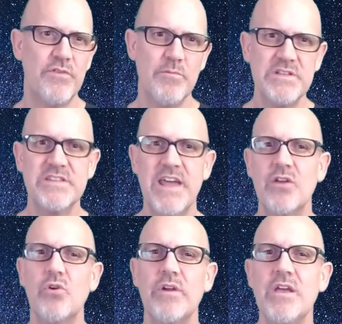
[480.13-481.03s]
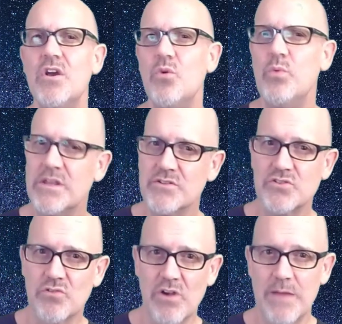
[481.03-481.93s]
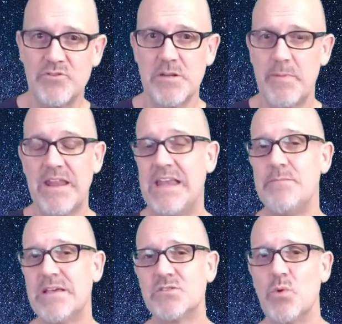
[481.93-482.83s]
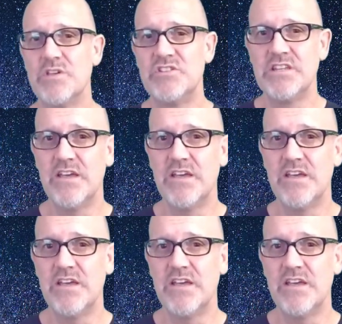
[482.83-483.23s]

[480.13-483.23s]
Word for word: from this category, we can describe just about any mass wasting